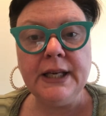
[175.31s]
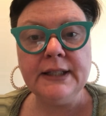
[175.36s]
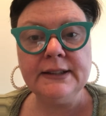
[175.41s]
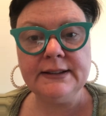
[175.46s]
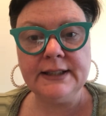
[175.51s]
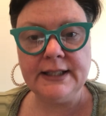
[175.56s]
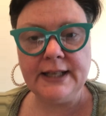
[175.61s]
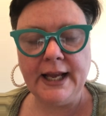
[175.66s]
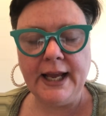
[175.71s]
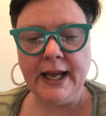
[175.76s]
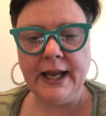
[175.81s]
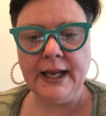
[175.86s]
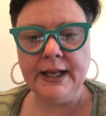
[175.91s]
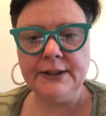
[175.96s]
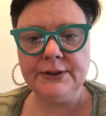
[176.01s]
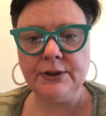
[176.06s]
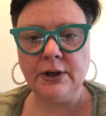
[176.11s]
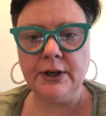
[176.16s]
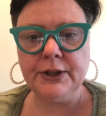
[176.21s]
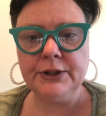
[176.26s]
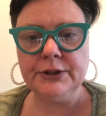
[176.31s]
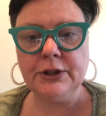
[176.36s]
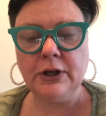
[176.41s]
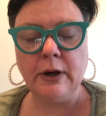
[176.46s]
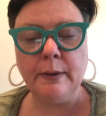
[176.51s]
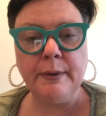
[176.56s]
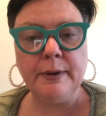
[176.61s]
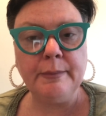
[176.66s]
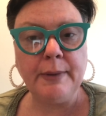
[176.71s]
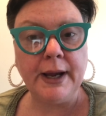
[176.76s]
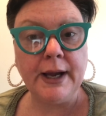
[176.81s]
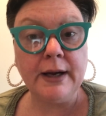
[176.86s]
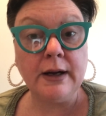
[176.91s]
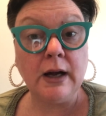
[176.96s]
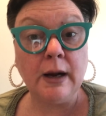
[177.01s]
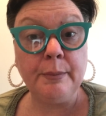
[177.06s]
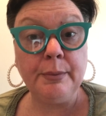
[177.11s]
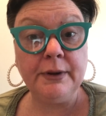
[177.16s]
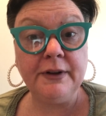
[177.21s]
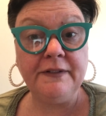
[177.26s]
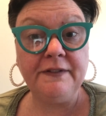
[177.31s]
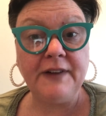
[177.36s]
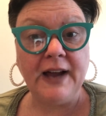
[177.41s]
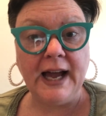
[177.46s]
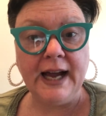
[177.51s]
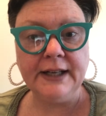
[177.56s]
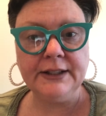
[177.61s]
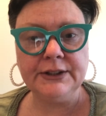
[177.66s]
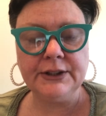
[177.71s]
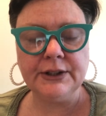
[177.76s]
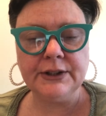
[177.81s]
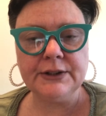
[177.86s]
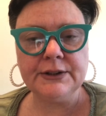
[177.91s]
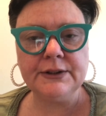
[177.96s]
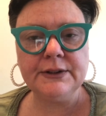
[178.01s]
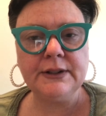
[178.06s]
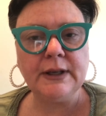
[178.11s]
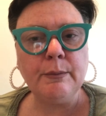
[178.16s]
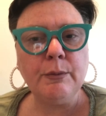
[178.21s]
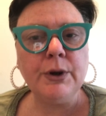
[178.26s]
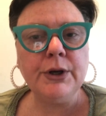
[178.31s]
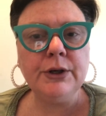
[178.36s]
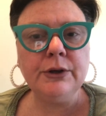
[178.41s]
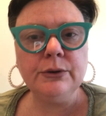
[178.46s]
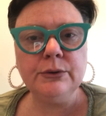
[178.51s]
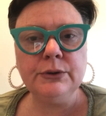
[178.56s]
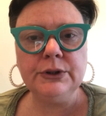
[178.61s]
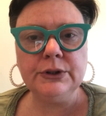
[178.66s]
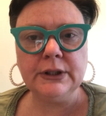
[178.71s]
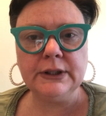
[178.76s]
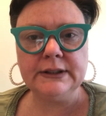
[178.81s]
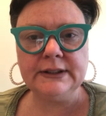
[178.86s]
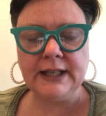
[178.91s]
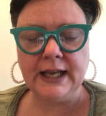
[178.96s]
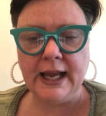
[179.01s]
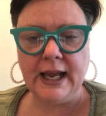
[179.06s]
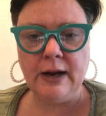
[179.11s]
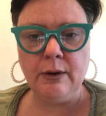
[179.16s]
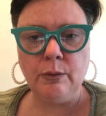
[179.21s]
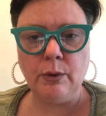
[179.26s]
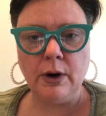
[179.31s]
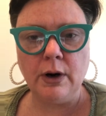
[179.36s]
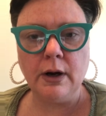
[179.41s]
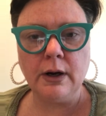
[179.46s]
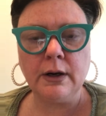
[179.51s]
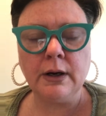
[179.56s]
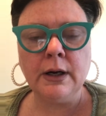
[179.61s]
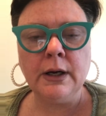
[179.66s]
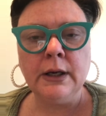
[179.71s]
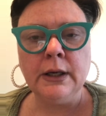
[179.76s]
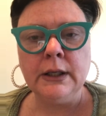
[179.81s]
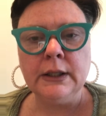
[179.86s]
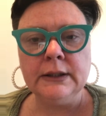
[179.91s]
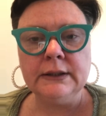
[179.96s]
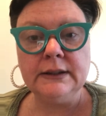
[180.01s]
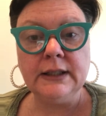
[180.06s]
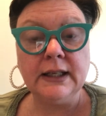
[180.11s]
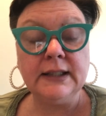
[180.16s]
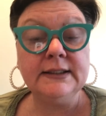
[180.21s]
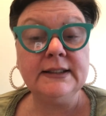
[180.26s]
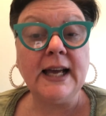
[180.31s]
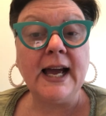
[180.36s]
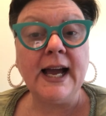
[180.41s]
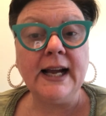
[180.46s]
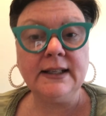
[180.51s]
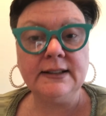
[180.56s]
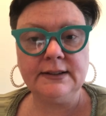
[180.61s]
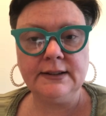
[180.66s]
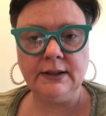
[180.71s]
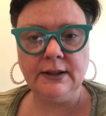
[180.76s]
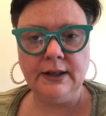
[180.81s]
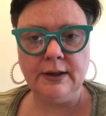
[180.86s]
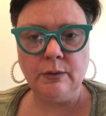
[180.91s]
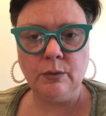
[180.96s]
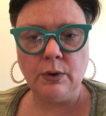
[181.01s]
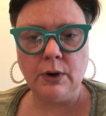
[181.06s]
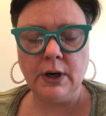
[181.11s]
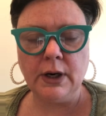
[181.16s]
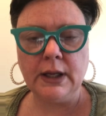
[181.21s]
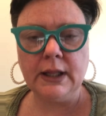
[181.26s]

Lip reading: and A's are determined by a couple of factors. Someone who does A work does excellent work.